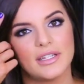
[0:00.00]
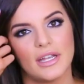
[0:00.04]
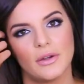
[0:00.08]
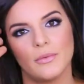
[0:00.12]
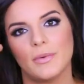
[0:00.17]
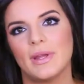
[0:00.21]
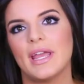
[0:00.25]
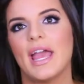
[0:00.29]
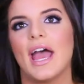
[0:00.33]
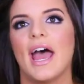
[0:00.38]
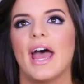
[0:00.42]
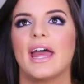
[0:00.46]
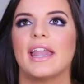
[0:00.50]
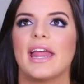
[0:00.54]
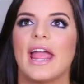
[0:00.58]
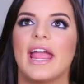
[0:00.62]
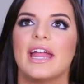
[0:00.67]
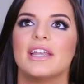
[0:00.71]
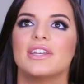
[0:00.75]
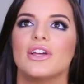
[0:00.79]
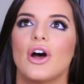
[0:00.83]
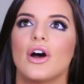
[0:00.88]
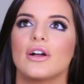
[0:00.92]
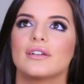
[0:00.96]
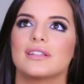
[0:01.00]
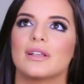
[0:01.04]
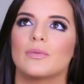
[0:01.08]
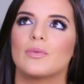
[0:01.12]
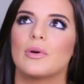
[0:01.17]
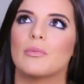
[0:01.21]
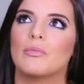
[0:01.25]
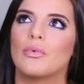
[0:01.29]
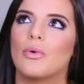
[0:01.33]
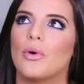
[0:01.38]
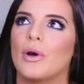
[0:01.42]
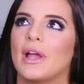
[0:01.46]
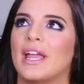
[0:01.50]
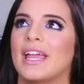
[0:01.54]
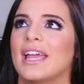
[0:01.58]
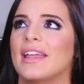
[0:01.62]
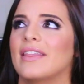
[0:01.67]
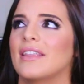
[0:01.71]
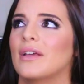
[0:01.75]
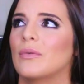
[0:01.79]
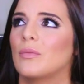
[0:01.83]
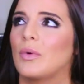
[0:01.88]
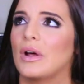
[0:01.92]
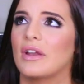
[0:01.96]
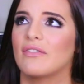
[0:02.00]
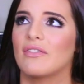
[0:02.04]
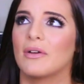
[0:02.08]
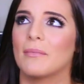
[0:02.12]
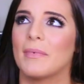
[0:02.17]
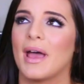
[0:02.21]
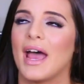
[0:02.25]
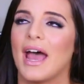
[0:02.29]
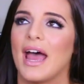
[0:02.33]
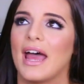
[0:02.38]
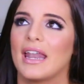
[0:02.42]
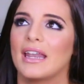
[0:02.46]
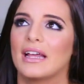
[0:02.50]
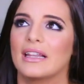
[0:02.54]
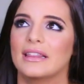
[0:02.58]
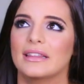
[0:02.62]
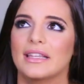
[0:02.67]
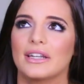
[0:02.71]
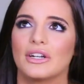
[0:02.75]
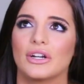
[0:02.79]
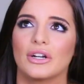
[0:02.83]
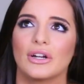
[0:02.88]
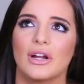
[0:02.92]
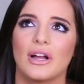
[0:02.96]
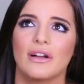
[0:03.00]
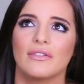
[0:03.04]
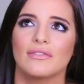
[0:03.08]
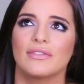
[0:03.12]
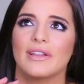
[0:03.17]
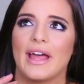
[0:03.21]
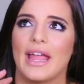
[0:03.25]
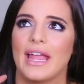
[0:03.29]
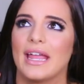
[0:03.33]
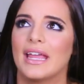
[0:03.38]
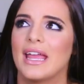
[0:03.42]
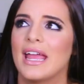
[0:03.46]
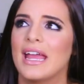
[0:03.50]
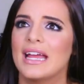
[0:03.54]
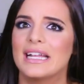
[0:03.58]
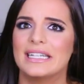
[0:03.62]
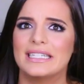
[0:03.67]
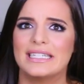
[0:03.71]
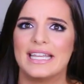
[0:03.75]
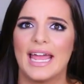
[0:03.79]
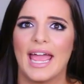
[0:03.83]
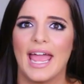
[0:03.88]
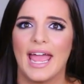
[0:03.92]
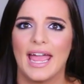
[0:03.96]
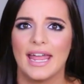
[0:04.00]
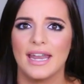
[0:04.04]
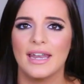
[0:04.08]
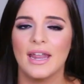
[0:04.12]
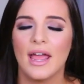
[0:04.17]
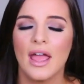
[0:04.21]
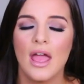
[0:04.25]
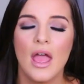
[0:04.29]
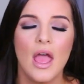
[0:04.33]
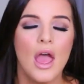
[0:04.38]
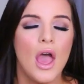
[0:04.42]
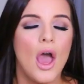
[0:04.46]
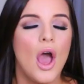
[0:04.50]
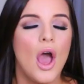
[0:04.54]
Like we had eight dogs at one point and then one of them had a litter of like 10